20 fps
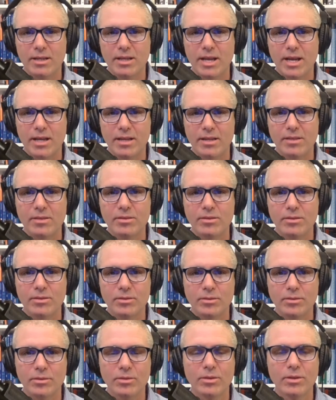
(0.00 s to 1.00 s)
that
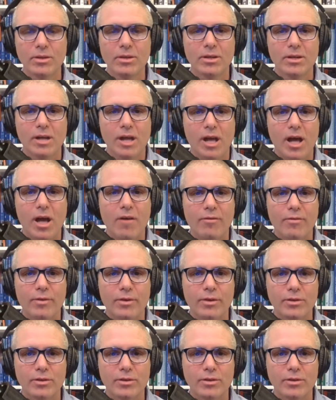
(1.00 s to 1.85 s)
you offer.